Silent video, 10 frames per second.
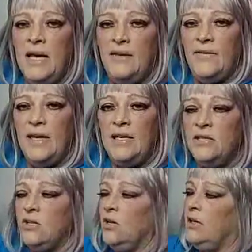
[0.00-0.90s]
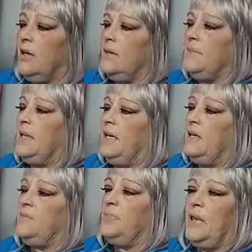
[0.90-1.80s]
And they started coming
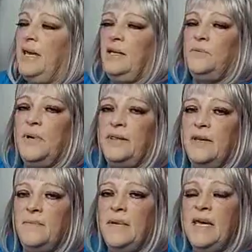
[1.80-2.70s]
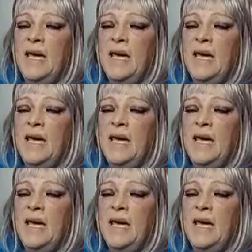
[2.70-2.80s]
in and playing with him.